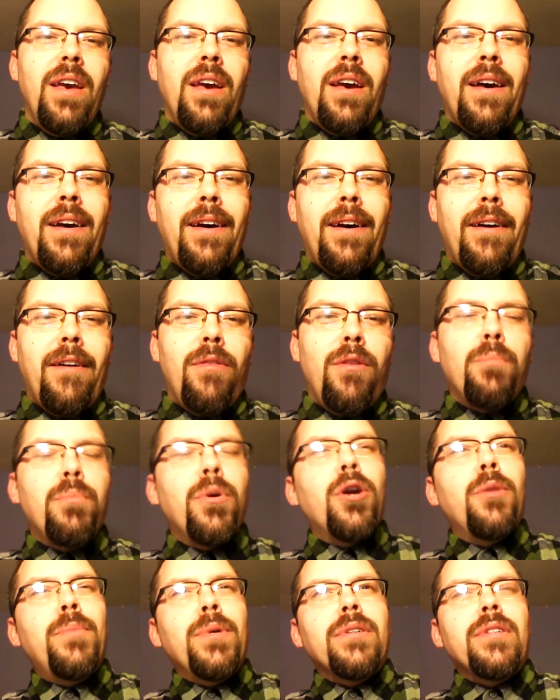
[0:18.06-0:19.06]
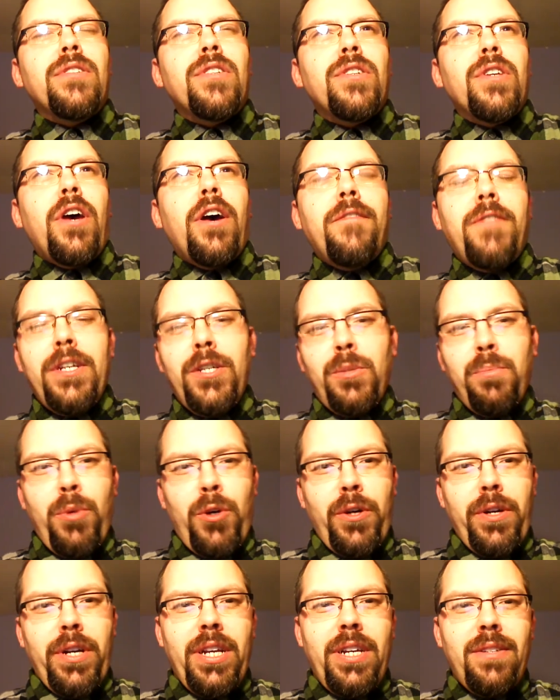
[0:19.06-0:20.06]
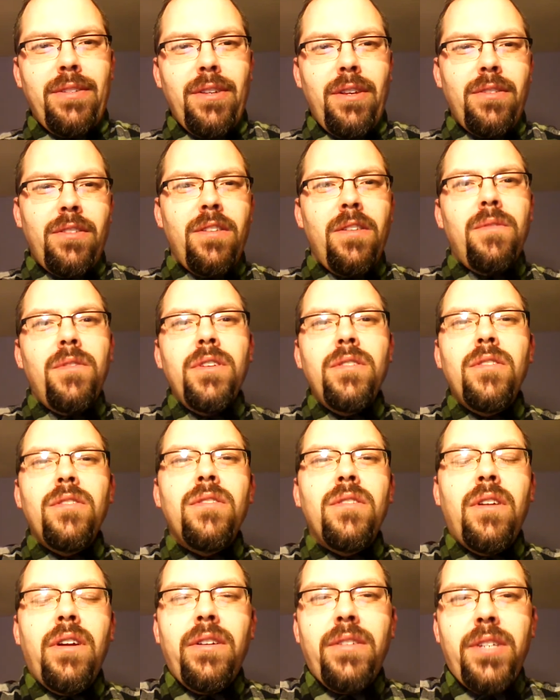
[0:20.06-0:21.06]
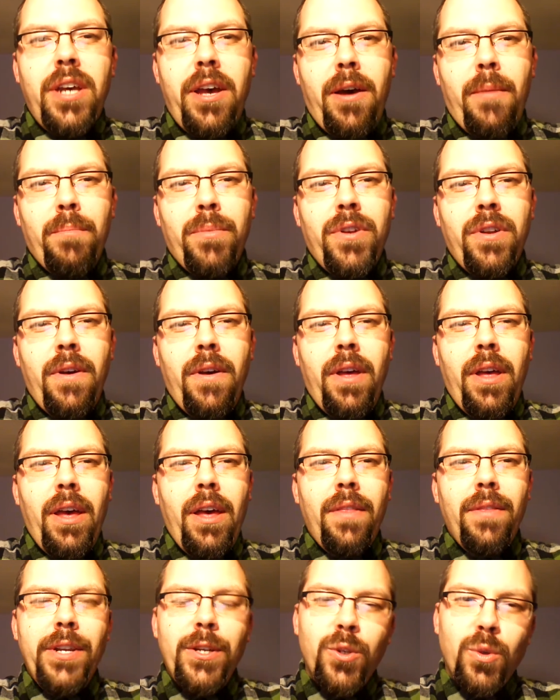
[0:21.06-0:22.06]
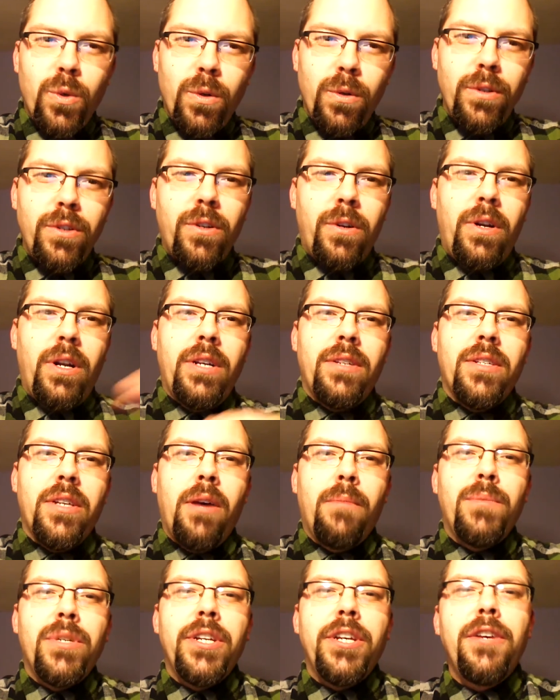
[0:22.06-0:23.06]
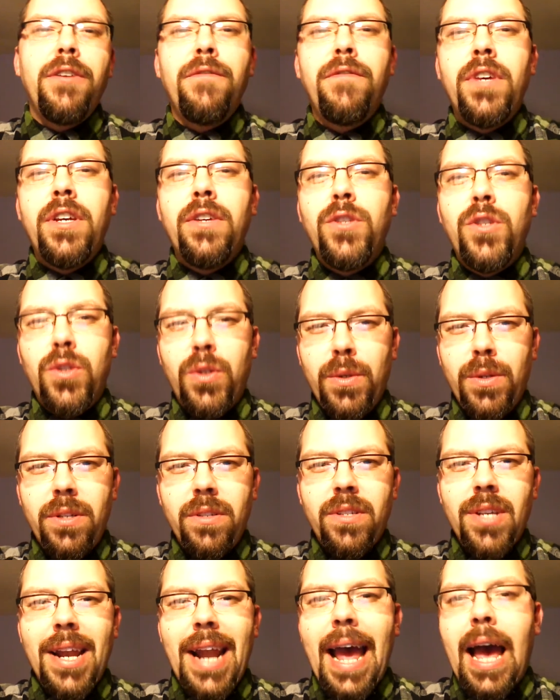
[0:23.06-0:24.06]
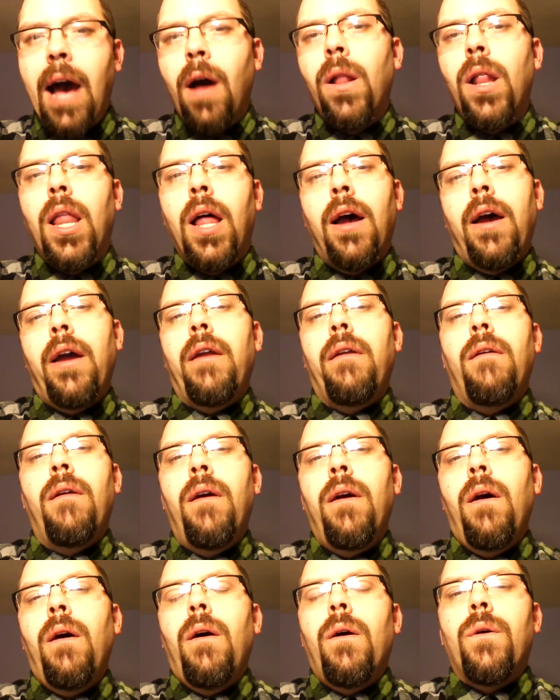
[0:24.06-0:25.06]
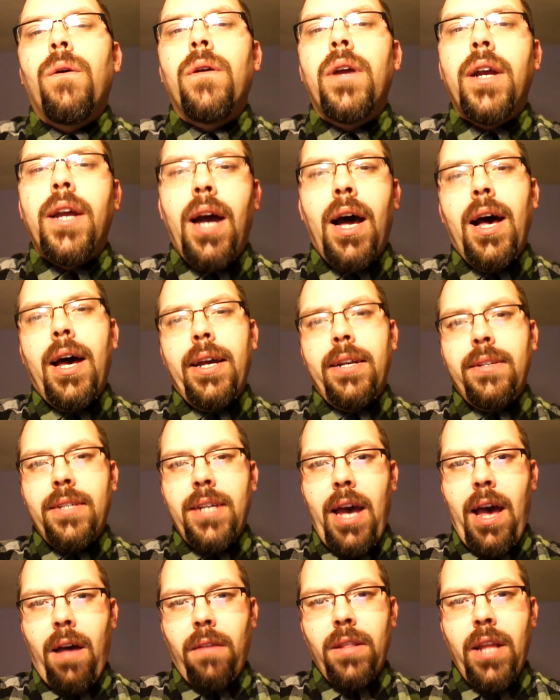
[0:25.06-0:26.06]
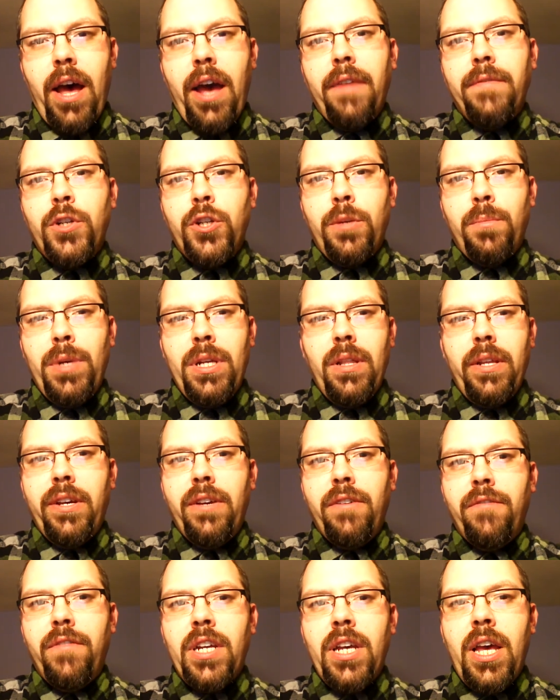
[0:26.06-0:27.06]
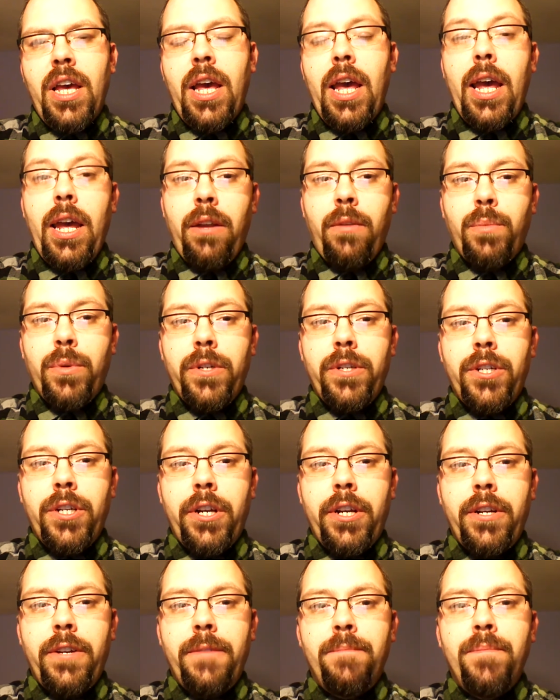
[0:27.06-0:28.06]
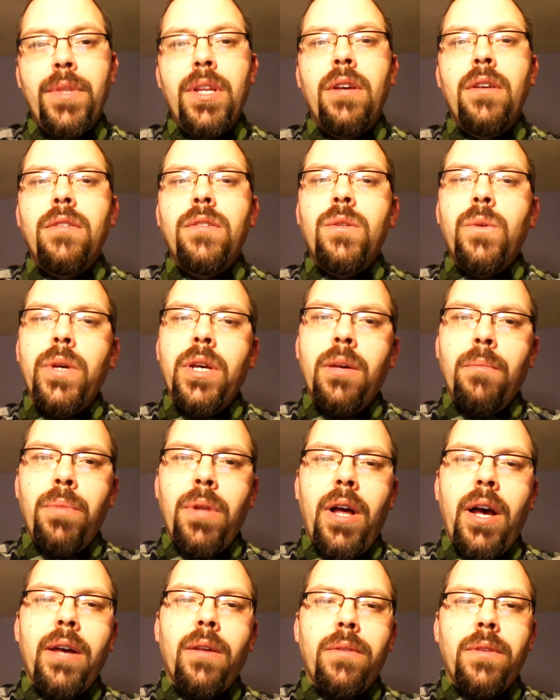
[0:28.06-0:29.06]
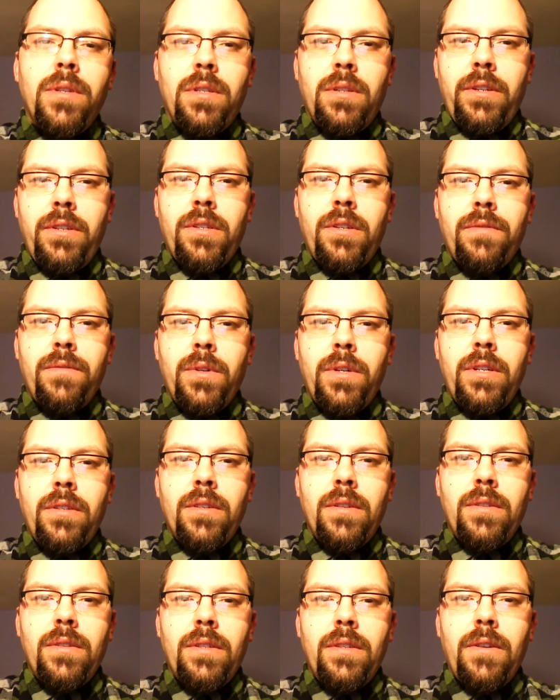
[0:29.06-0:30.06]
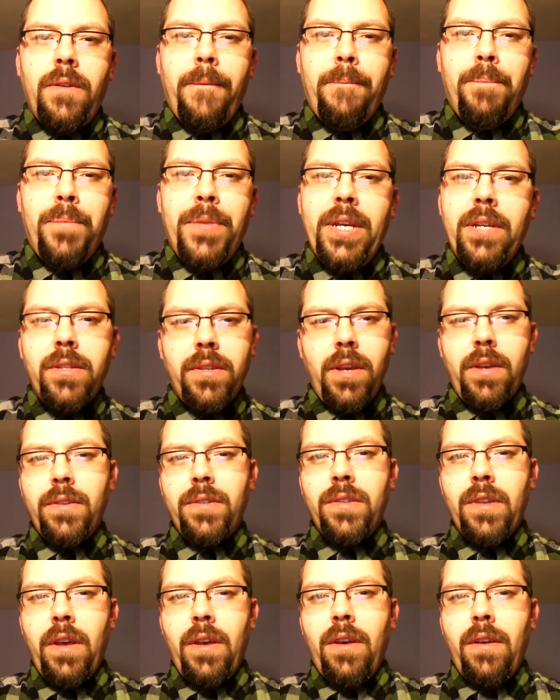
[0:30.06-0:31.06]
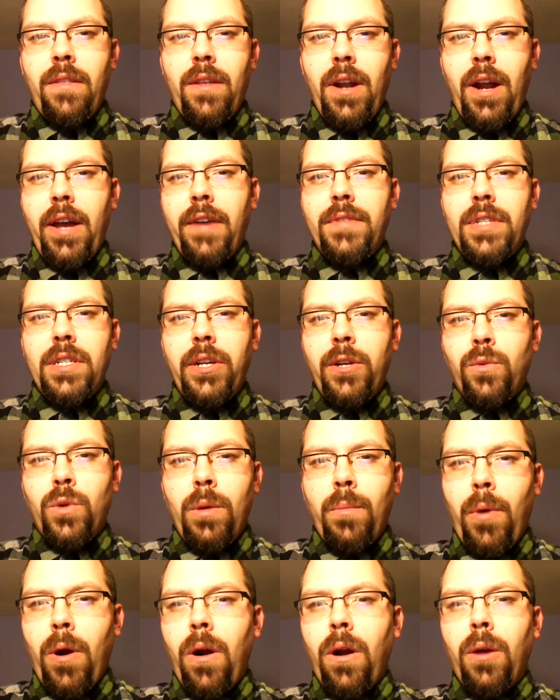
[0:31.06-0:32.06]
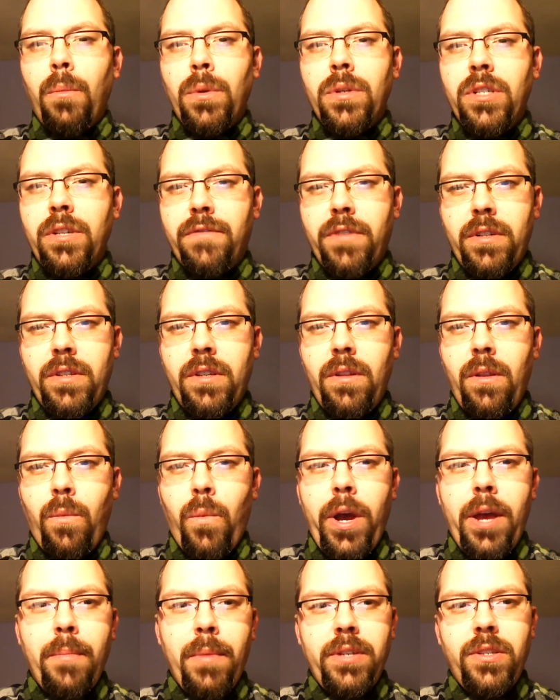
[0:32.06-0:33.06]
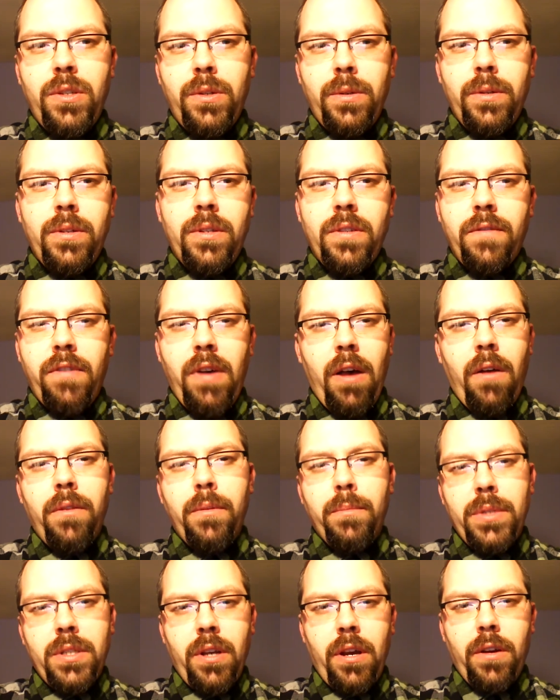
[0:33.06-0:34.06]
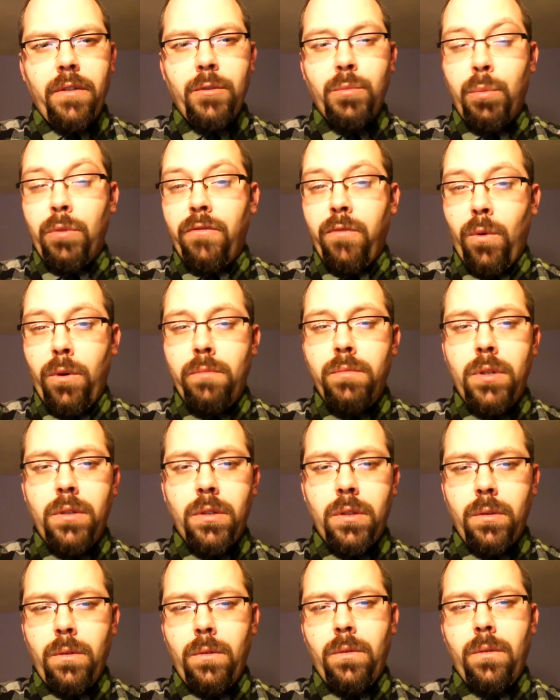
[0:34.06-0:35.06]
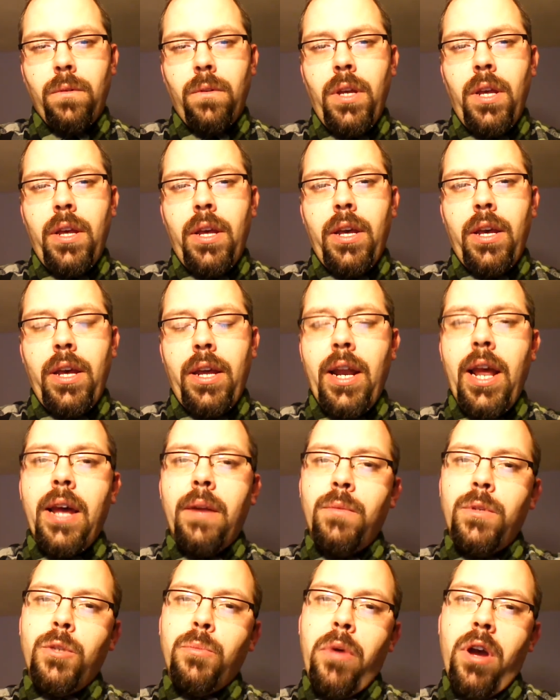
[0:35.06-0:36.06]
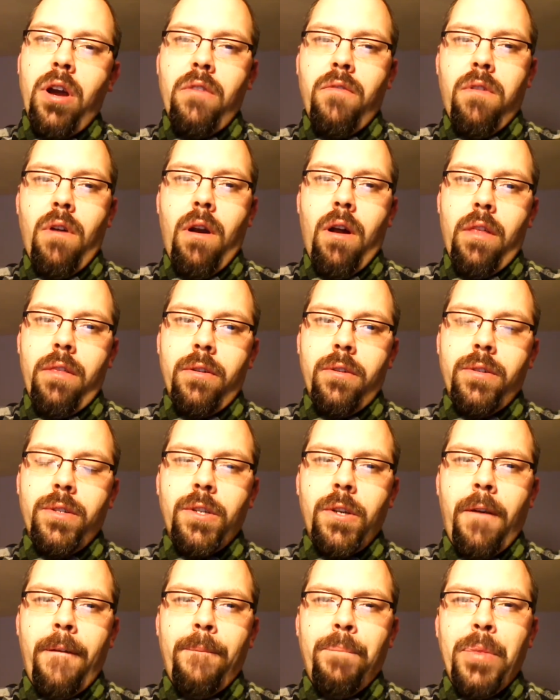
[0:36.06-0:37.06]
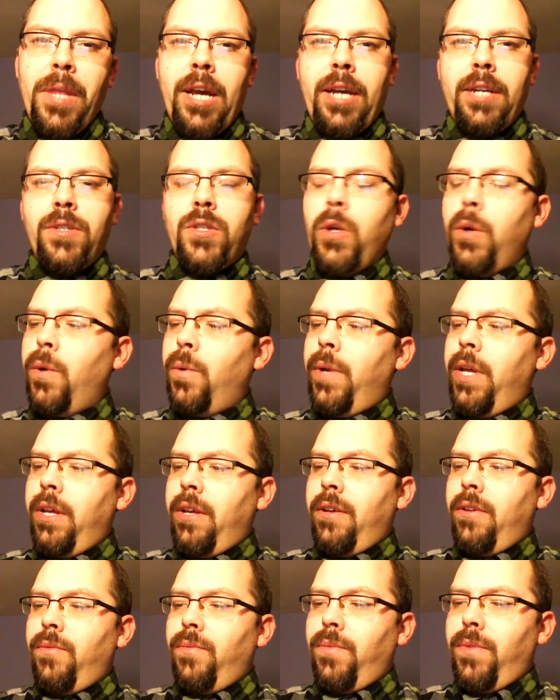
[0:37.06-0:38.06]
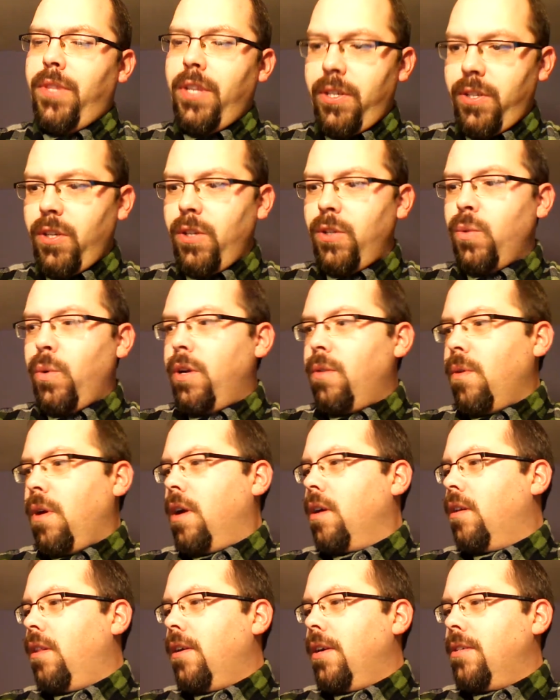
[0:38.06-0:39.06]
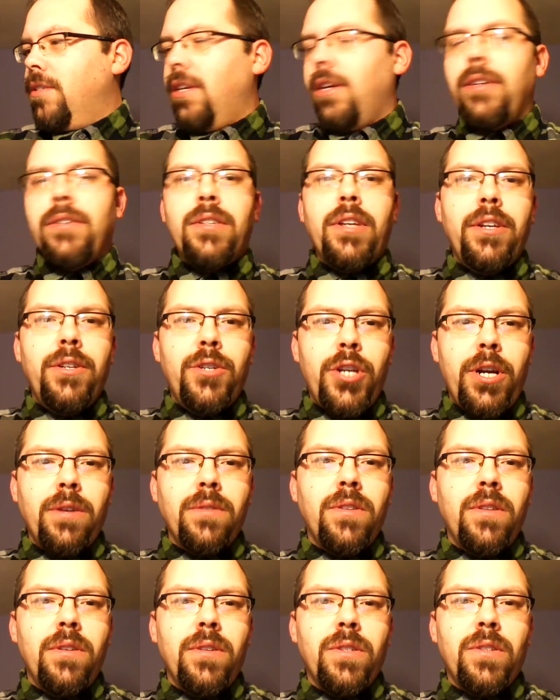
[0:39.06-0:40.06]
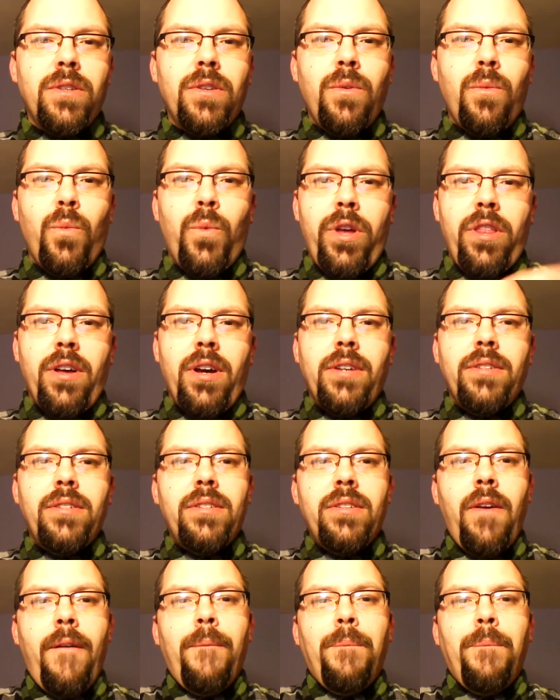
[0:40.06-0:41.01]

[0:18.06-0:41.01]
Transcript: uh, the purpose of his book. He says that this is an attempt, and these rules are an attempt, to give his students an outline or a guide to how life should be lived and appreciated, so he compiled this list of reasons. He says that I have seen a remarkable difference in the way my students have held themselves, performed in school, and had respect for others. And so this is what Ron Clark does. He shares this with us.